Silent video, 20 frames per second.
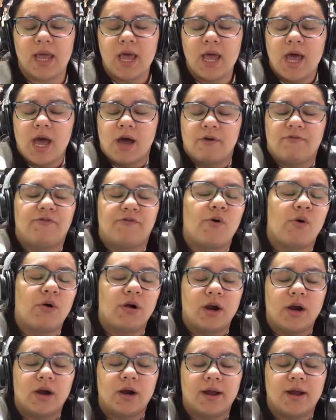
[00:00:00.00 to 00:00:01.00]

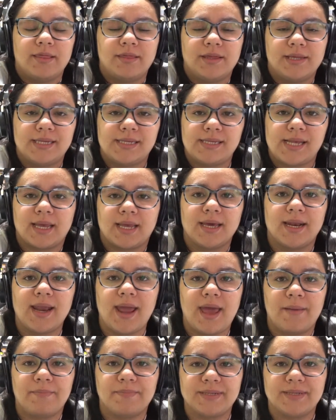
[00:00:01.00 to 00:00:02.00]
for the second
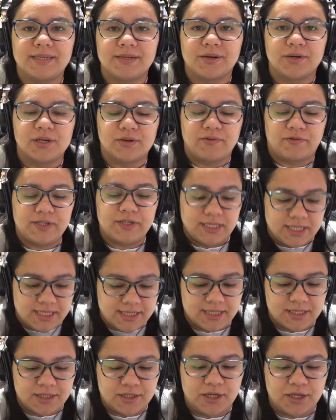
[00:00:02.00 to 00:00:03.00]
episode of
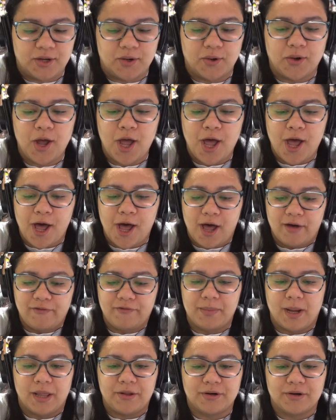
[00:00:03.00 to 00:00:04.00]
season 2 of
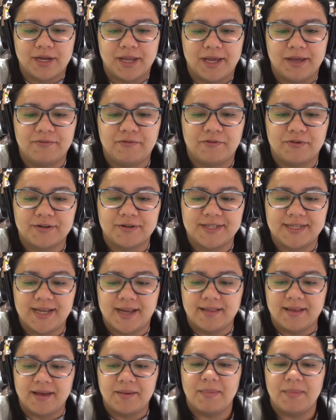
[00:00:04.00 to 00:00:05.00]
Motherland for
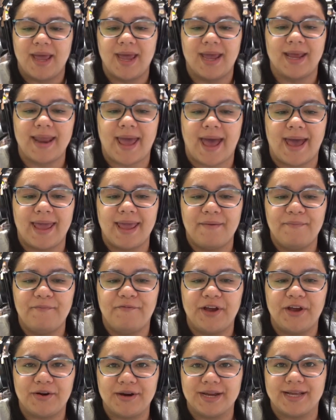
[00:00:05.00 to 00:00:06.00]
Salem. And I am
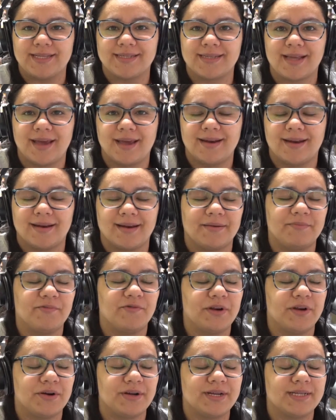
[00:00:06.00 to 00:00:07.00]
very excited. I'm
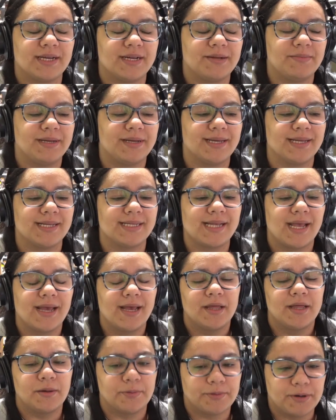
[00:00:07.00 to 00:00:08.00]
very excited because
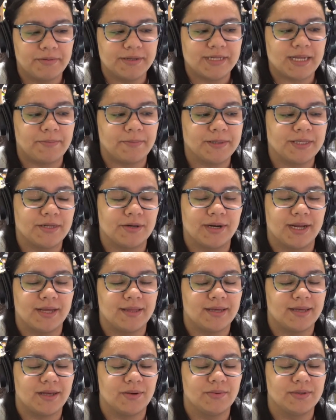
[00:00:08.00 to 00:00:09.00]
the previous episode, I
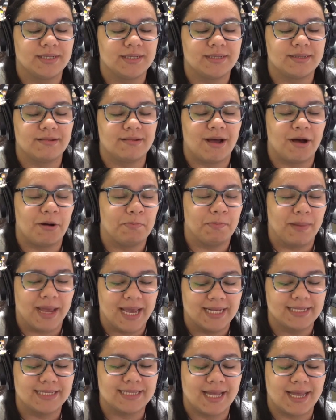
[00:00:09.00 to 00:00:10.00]
think it was
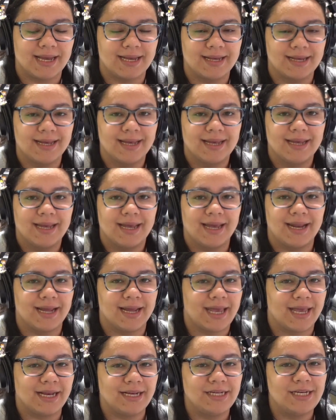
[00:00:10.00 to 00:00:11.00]
amazing. And I
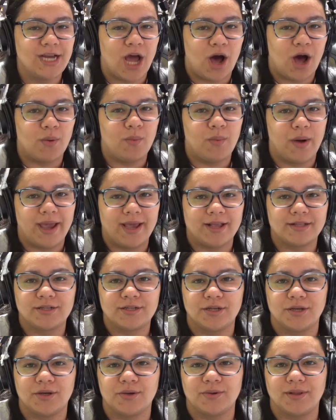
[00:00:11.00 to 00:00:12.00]
cannot wait
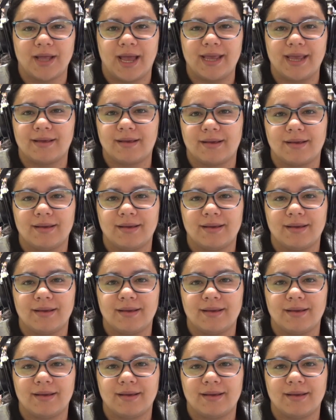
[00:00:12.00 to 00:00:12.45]
to, like,